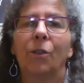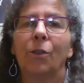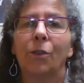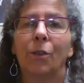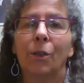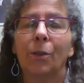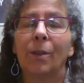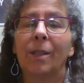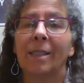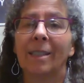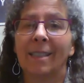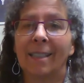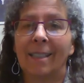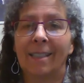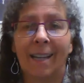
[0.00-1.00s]
they'll do is
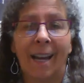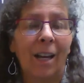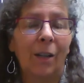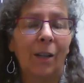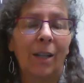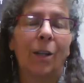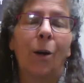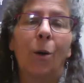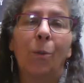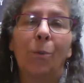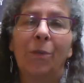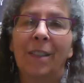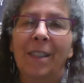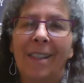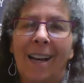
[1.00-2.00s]
sit down, and
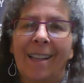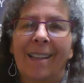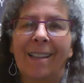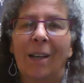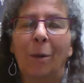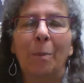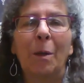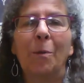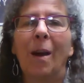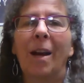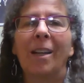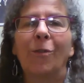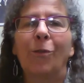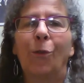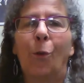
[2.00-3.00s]
hopefully then they'll be
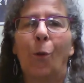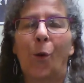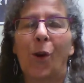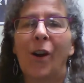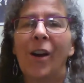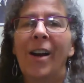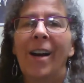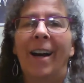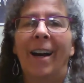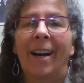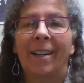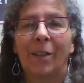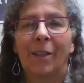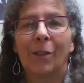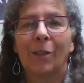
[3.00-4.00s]
ready for
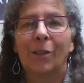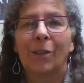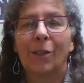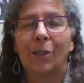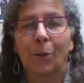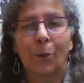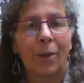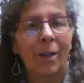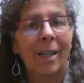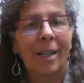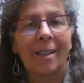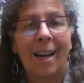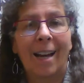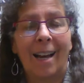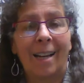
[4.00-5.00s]
another
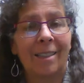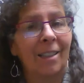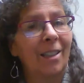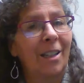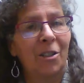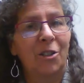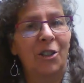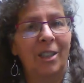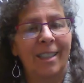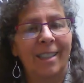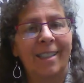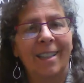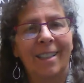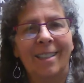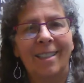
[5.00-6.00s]
story that has a letter
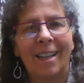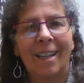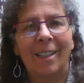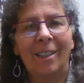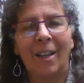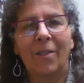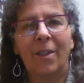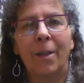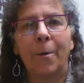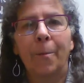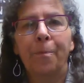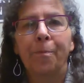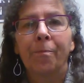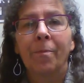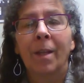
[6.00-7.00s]
G in the title of it.
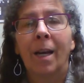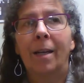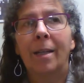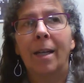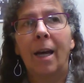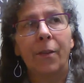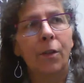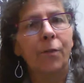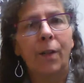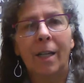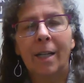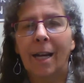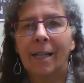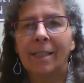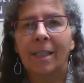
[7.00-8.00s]
Another
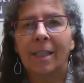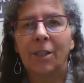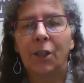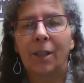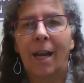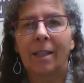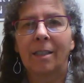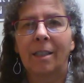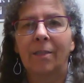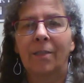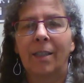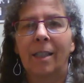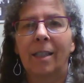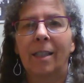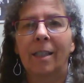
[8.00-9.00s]
fun extension
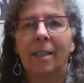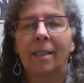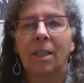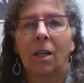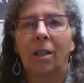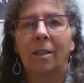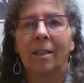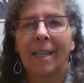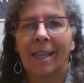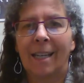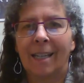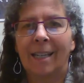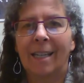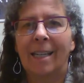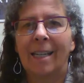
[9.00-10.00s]
activity is called
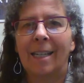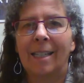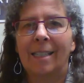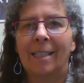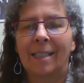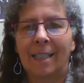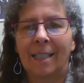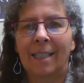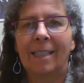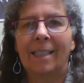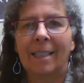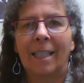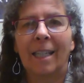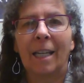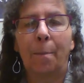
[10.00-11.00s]
Icky Sticky
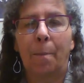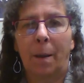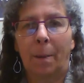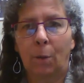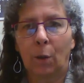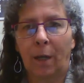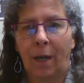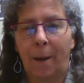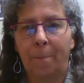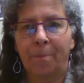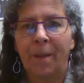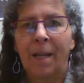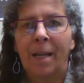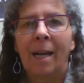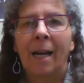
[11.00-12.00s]
Sticky Bubblegum.
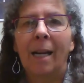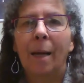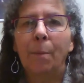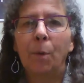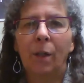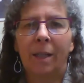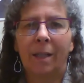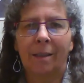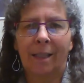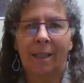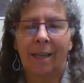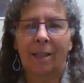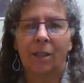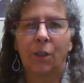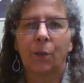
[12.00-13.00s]
And I'm going to
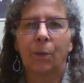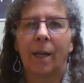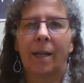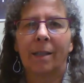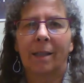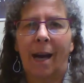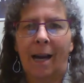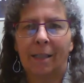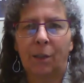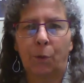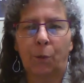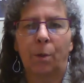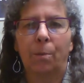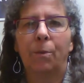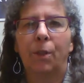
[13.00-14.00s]
link to a
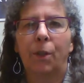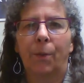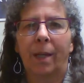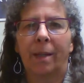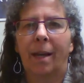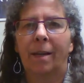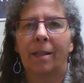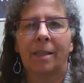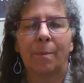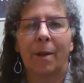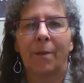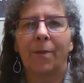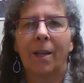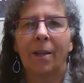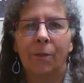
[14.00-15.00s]
classroom doing that. It's my
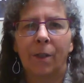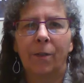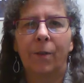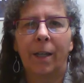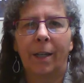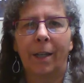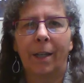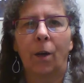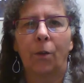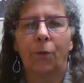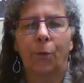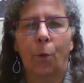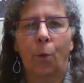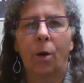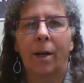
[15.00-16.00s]
favorite video
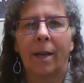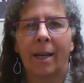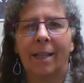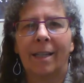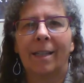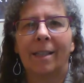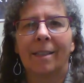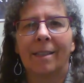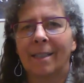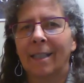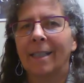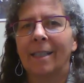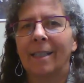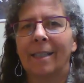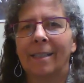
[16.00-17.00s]
for Icky
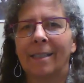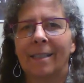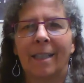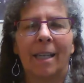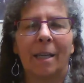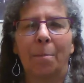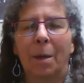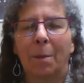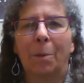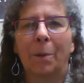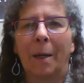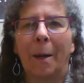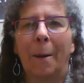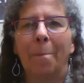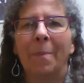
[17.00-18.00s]
Sticky Sticky
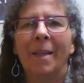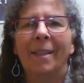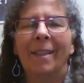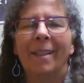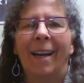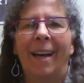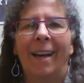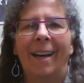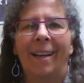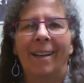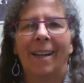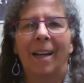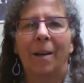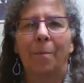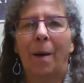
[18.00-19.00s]
Bubblegum. And
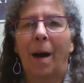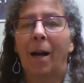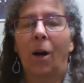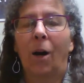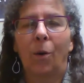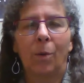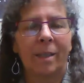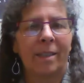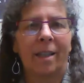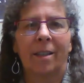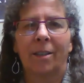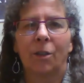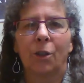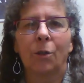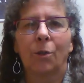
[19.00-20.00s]
um, I always
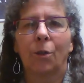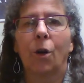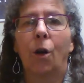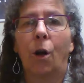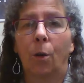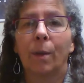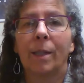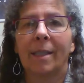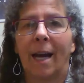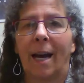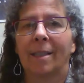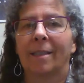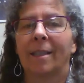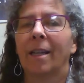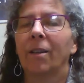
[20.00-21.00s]
get the children are always
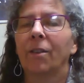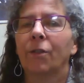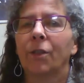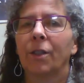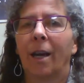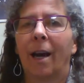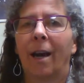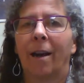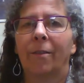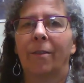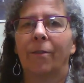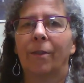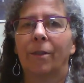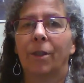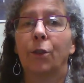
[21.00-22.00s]
asking to
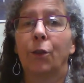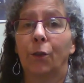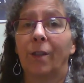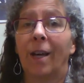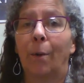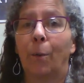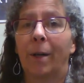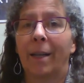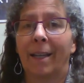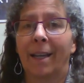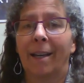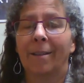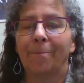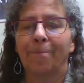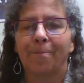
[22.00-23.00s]
have to do that one
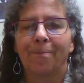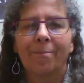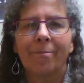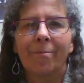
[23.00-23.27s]
again.